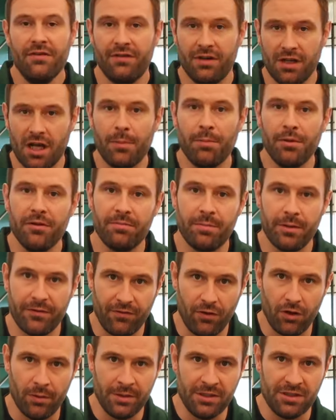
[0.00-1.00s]
for a couple of
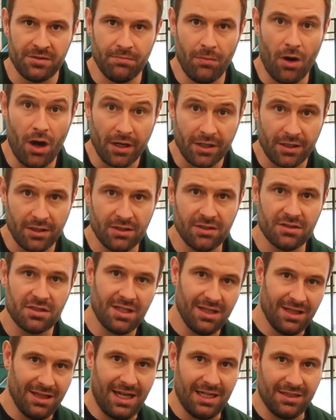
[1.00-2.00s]
performance markers
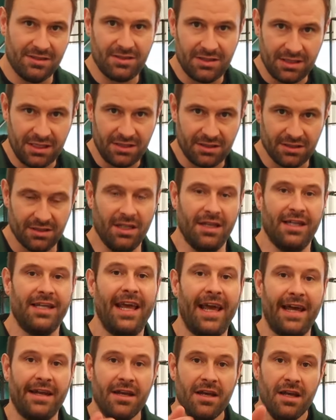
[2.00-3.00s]
last season.
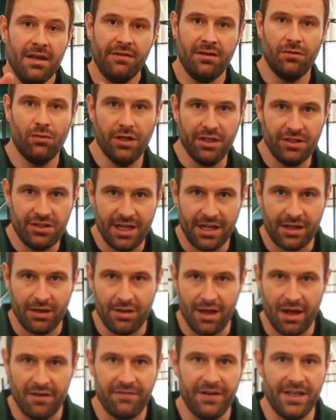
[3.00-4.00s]
Again, if you want to check out
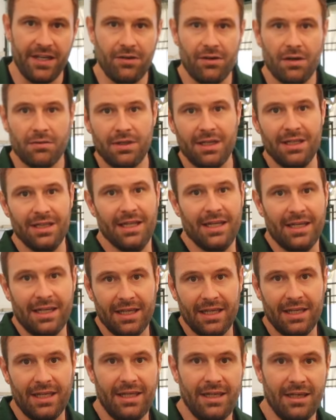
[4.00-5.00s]
that video, I'm going to link
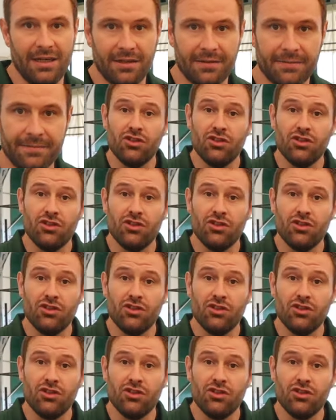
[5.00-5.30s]
it here.